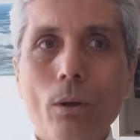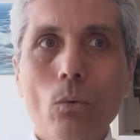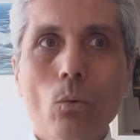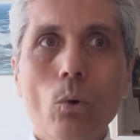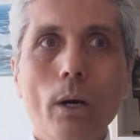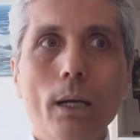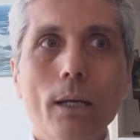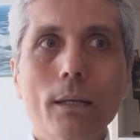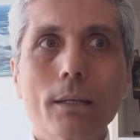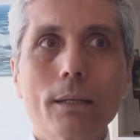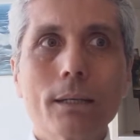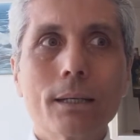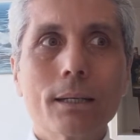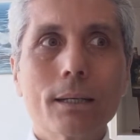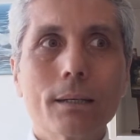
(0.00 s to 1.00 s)
Well,
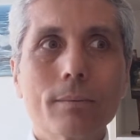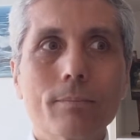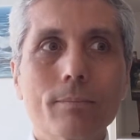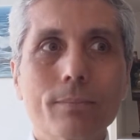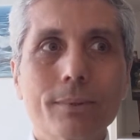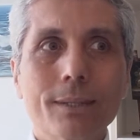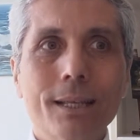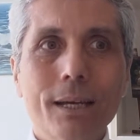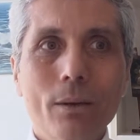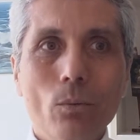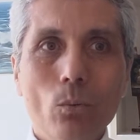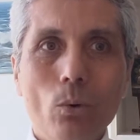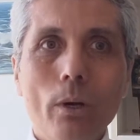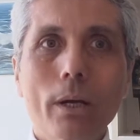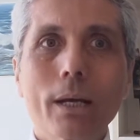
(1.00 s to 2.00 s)
they
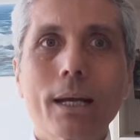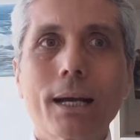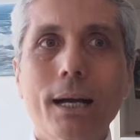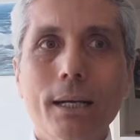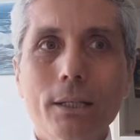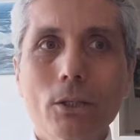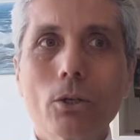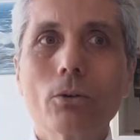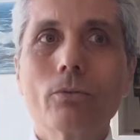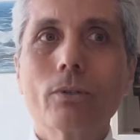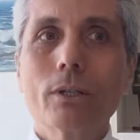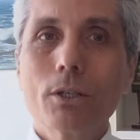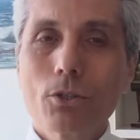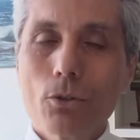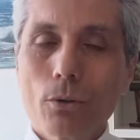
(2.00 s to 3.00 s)
were kind of
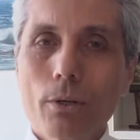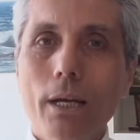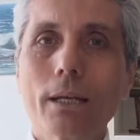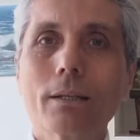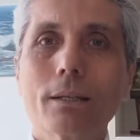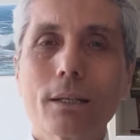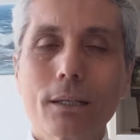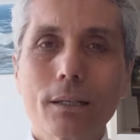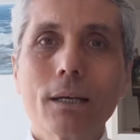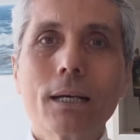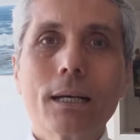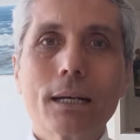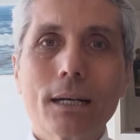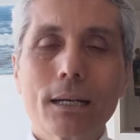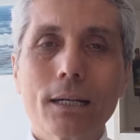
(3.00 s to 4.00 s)
disoriented
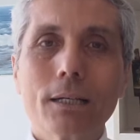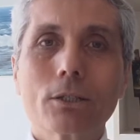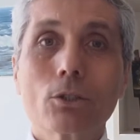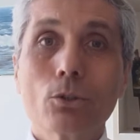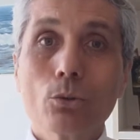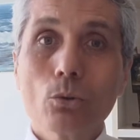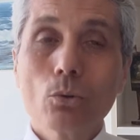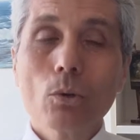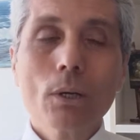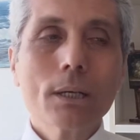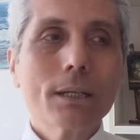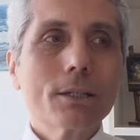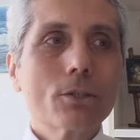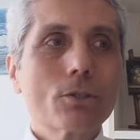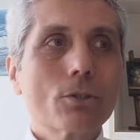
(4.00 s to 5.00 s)
too.
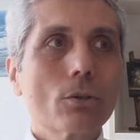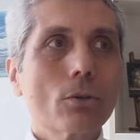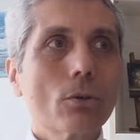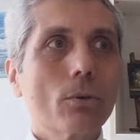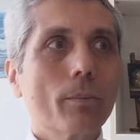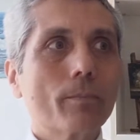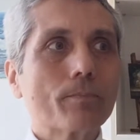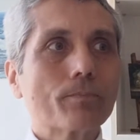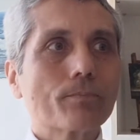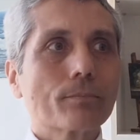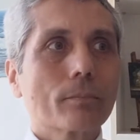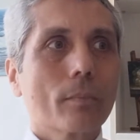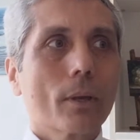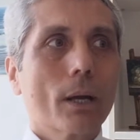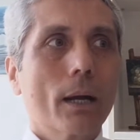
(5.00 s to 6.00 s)
So
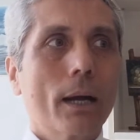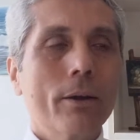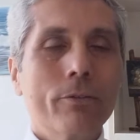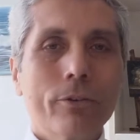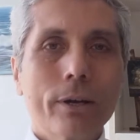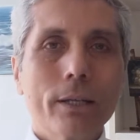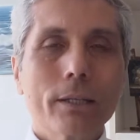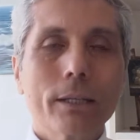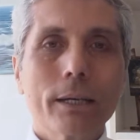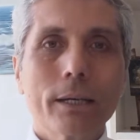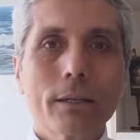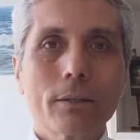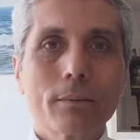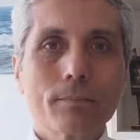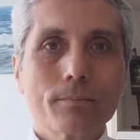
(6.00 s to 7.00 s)
I felt that